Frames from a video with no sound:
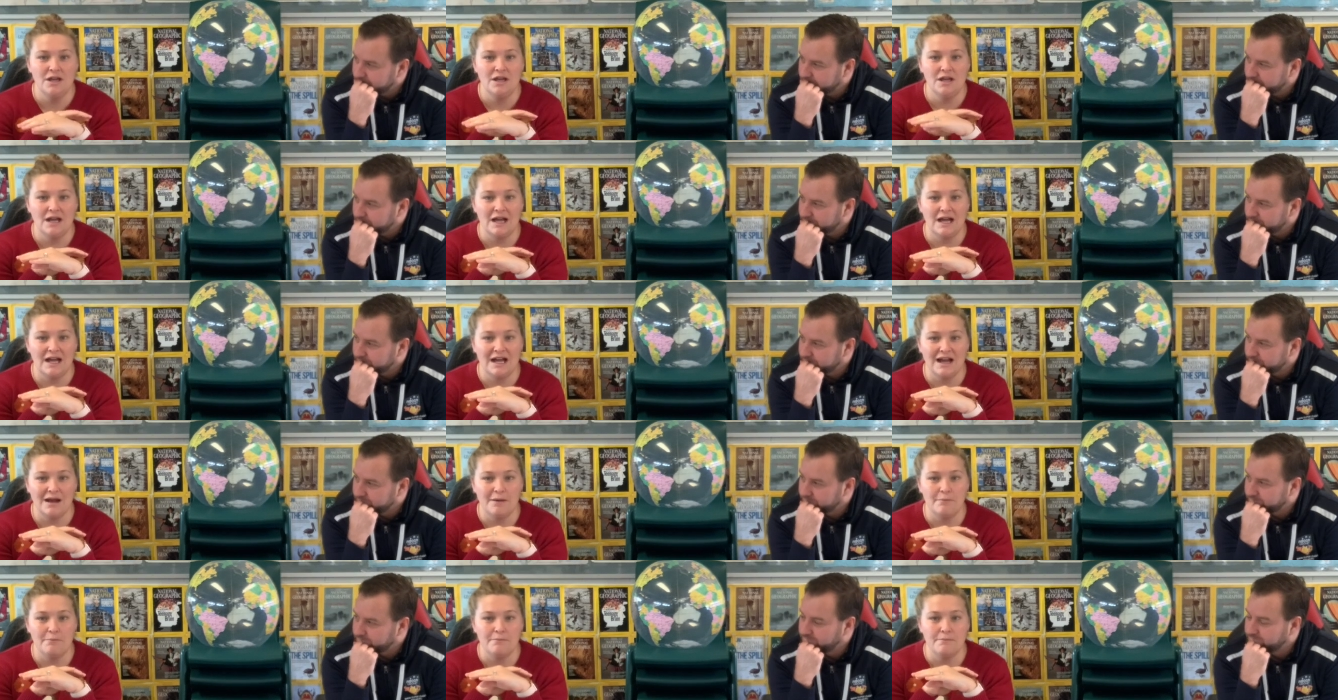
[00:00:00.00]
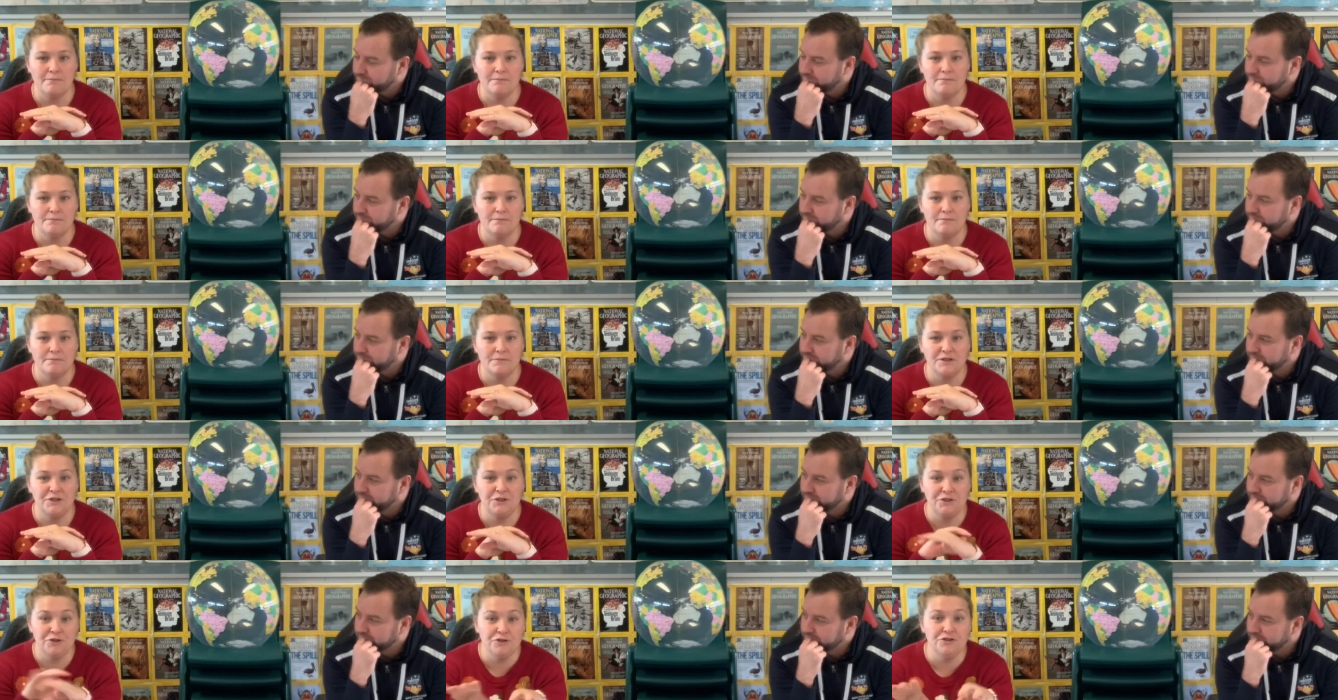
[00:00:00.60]
Speaker 1: um,
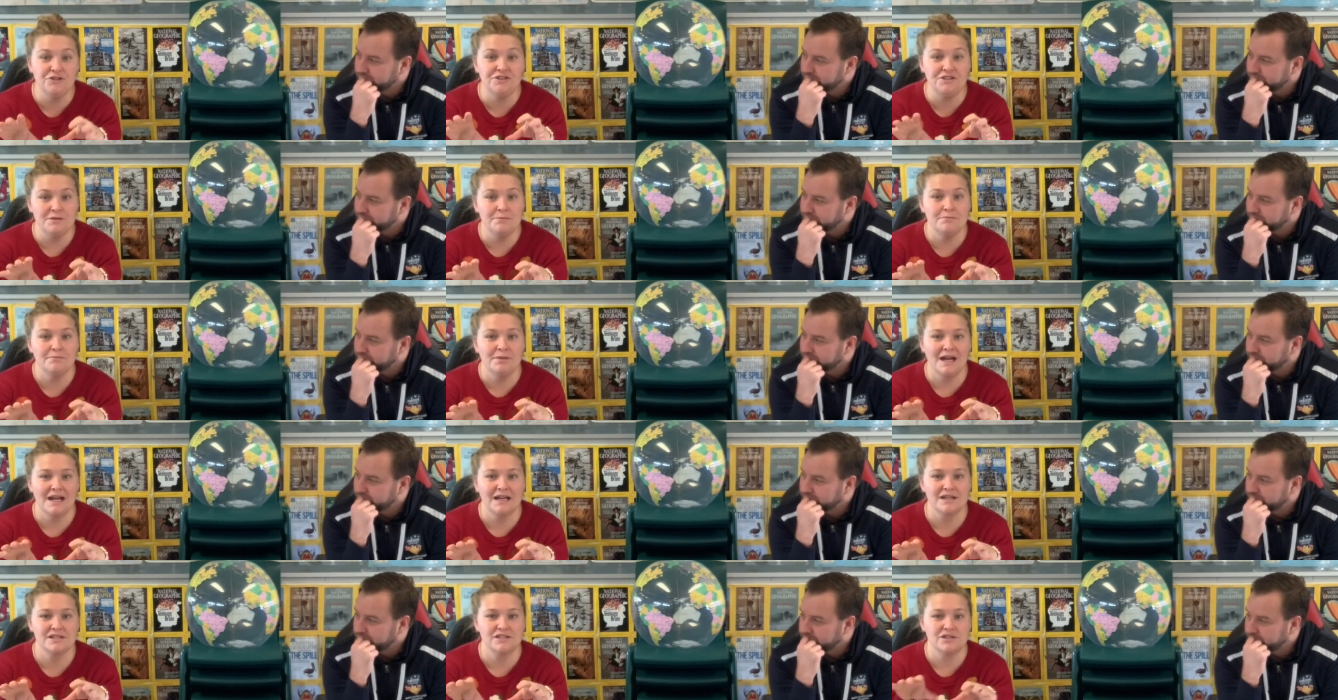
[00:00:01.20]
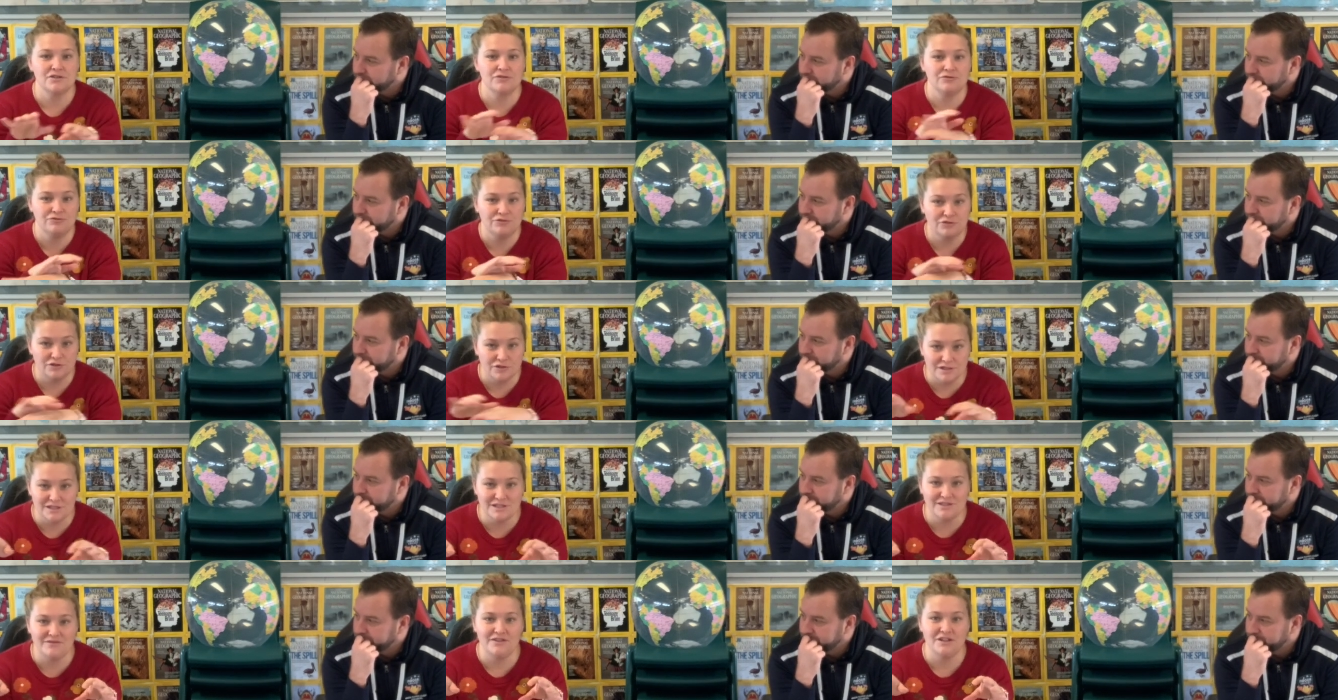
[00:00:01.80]
huge impacts
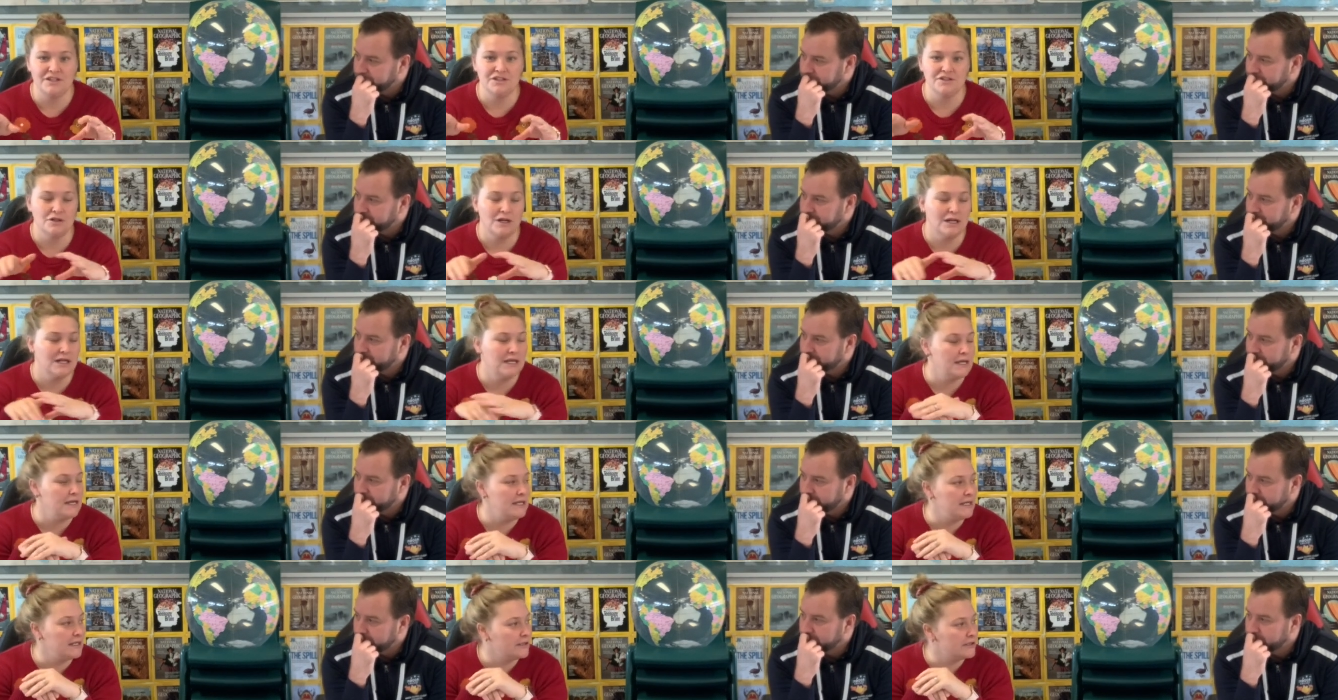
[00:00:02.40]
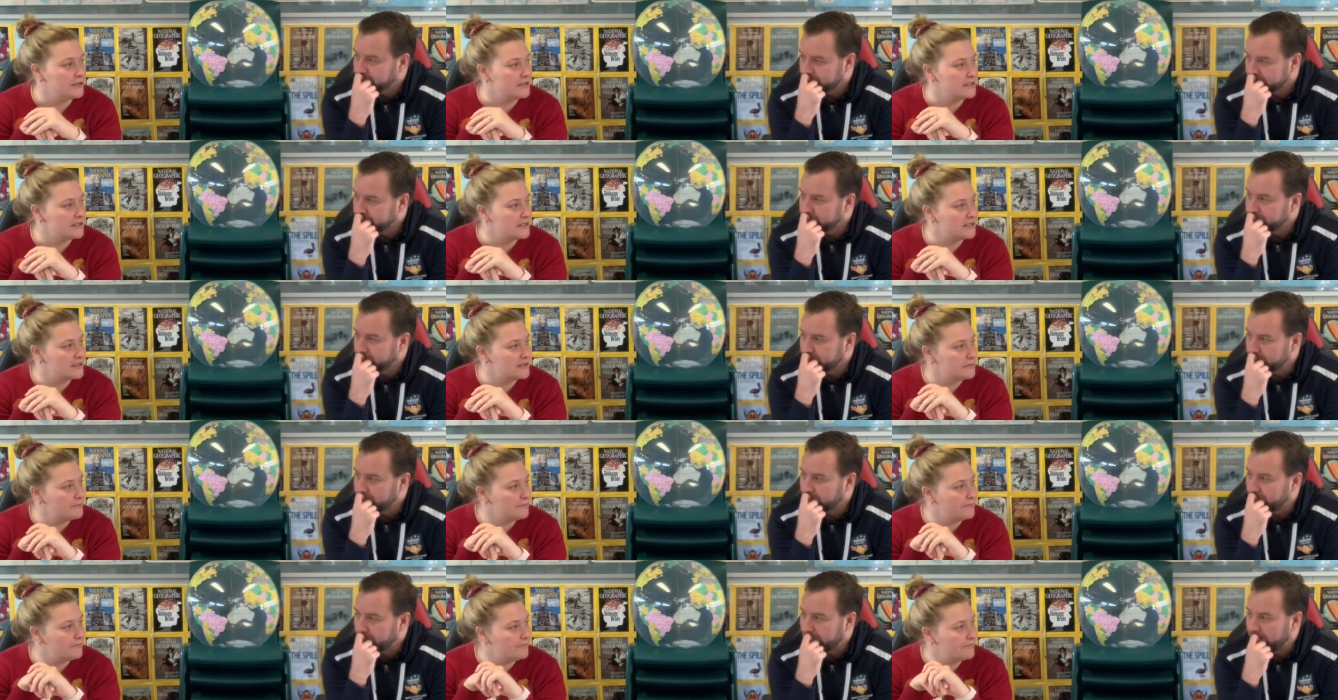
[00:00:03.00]
across the entire
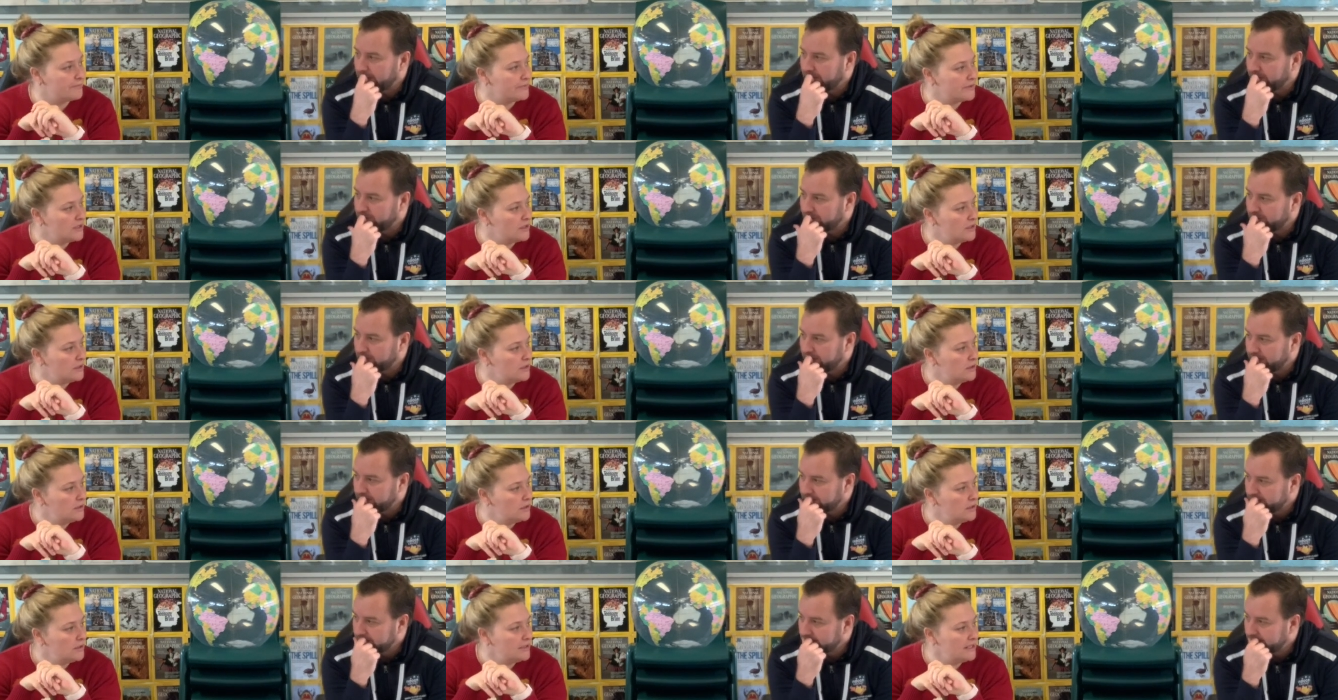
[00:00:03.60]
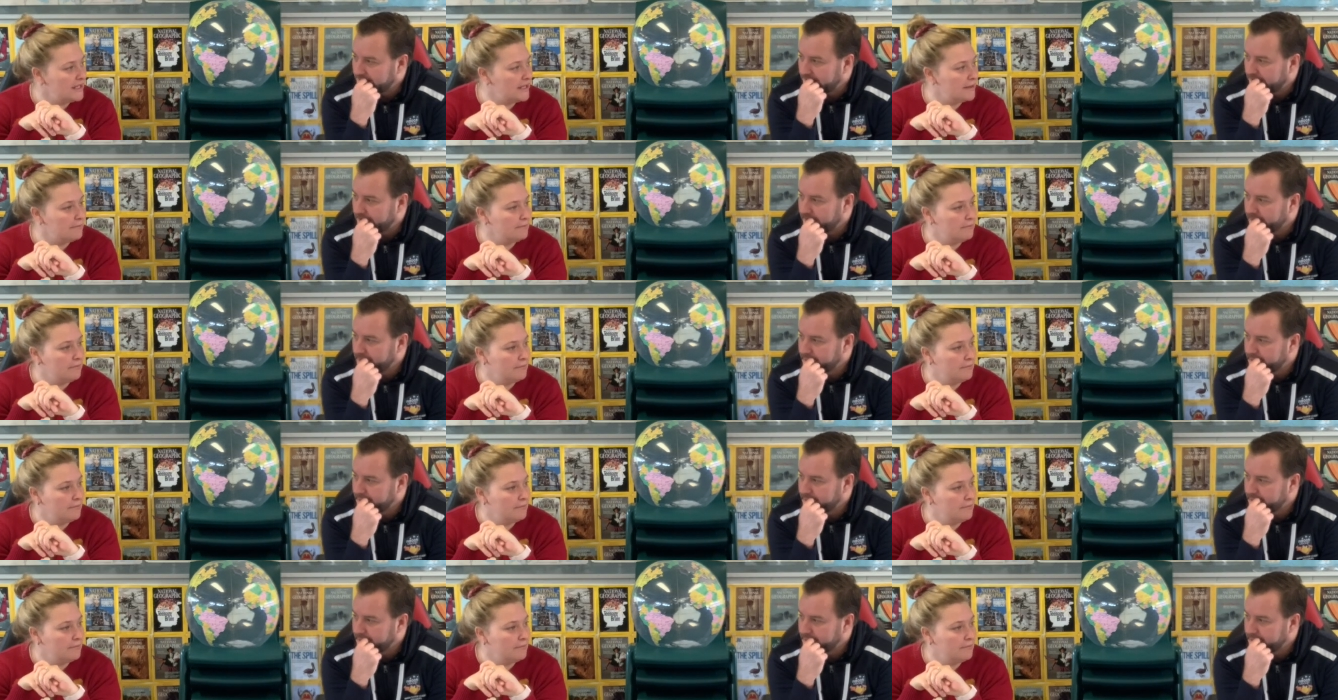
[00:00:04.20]
ecosystem. Definitely. Yeah.